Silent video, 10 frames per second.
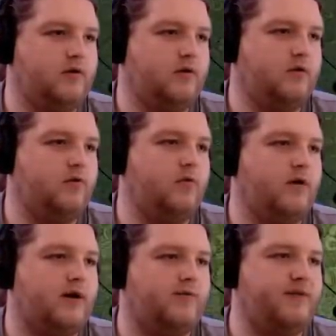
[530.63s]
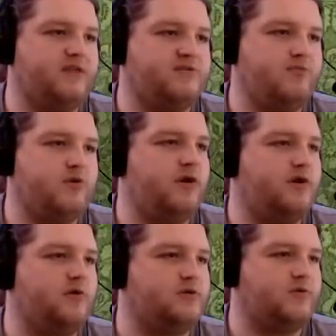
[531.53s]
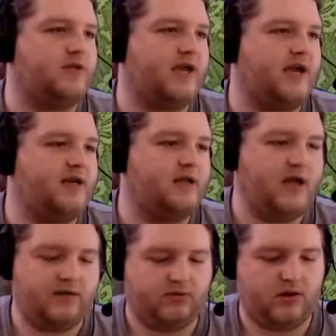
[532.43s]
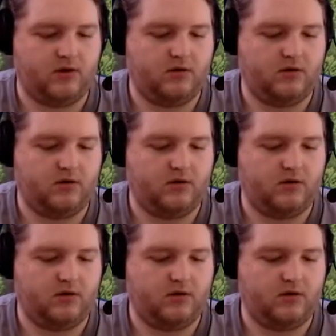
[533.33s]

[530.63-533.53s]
Ooh, I could be the spooky ghost with the candelabra.